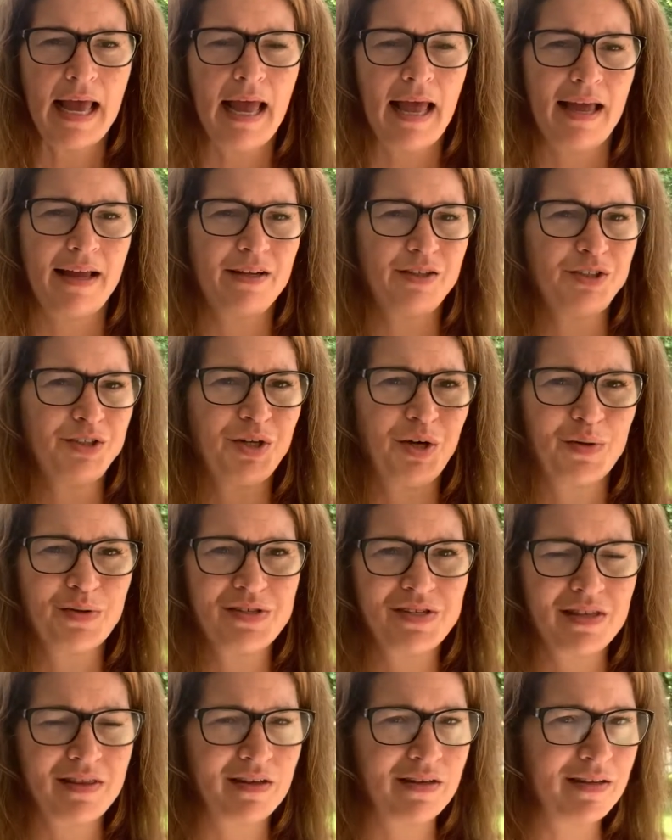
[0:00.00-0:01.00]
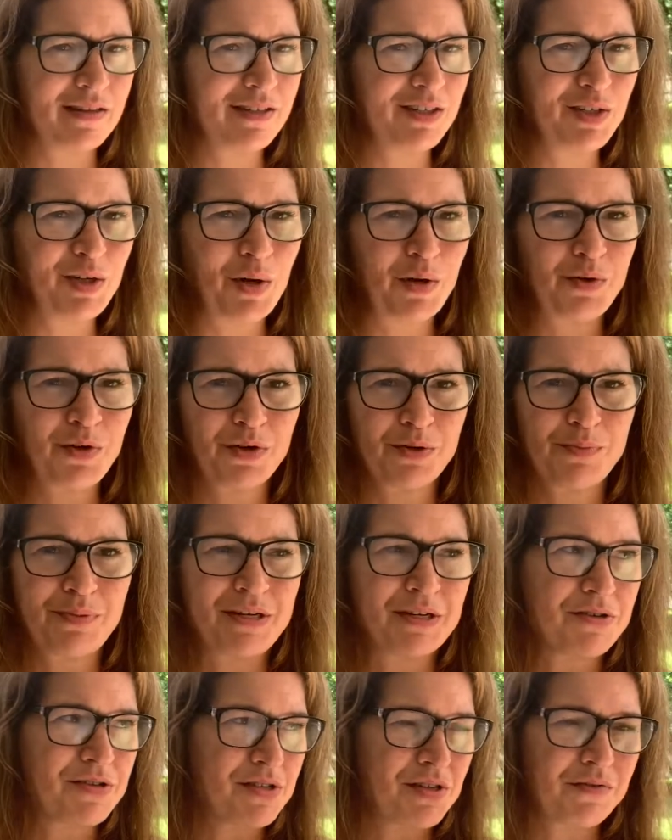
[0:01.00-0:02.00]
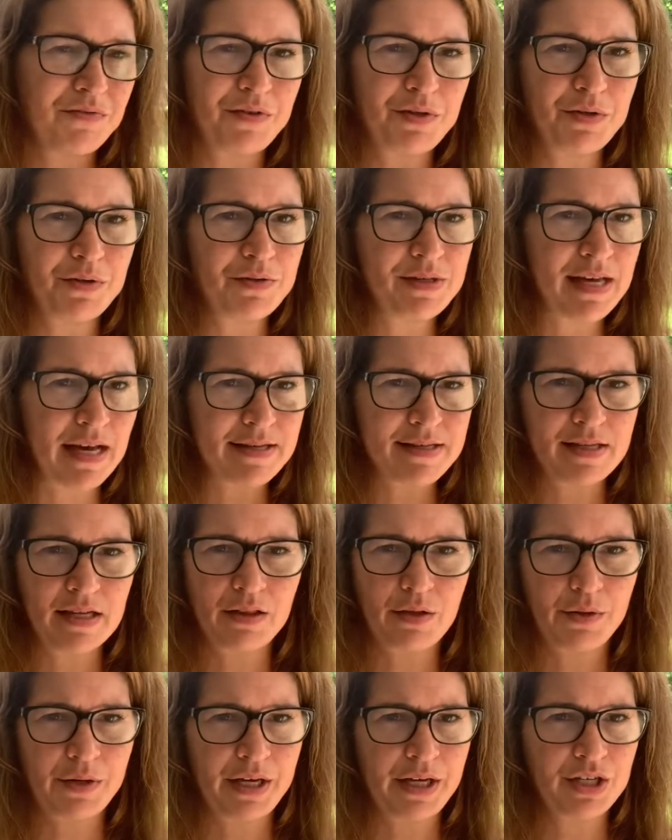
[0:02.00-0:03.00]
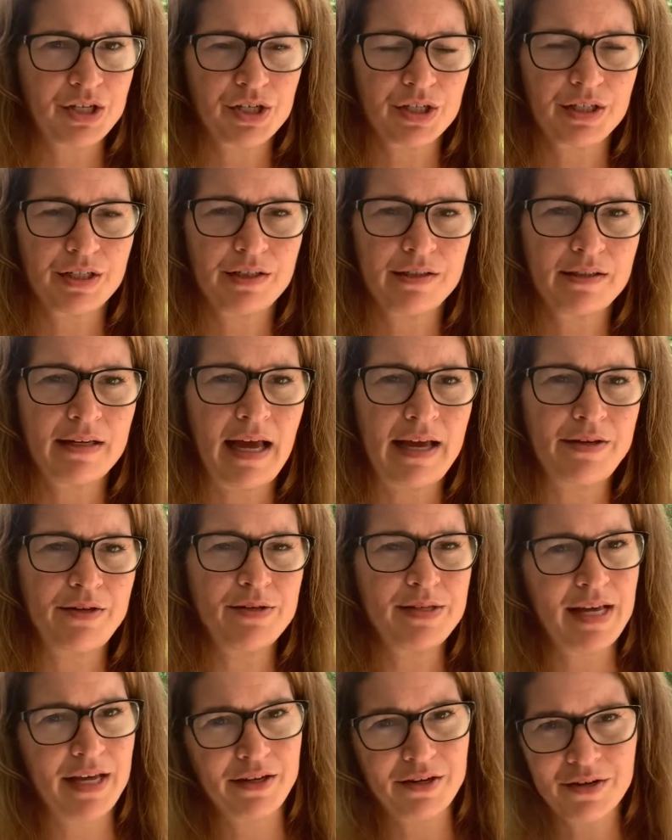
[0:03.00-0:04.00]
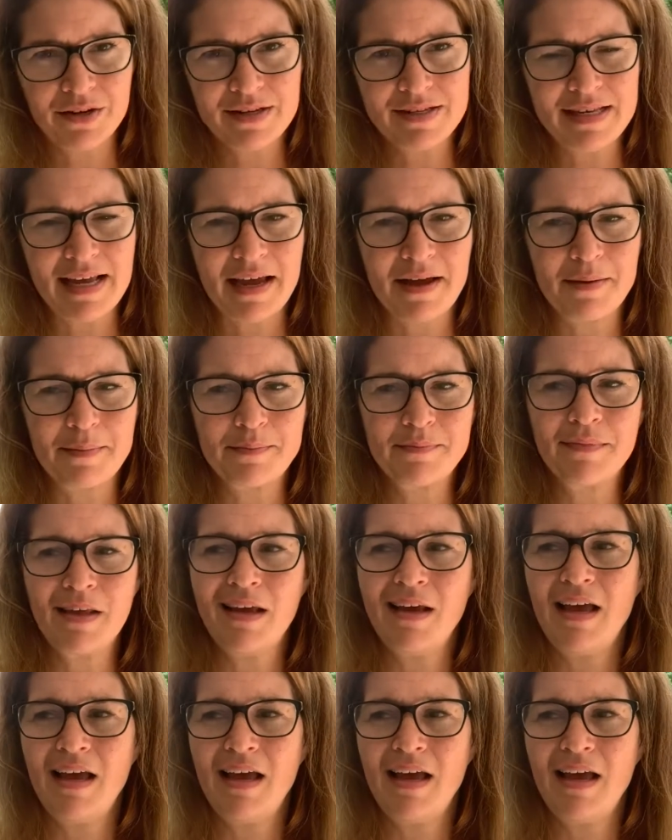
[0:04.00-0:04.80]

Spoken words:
And you go to your Pearson VUE testing location and you take your exam.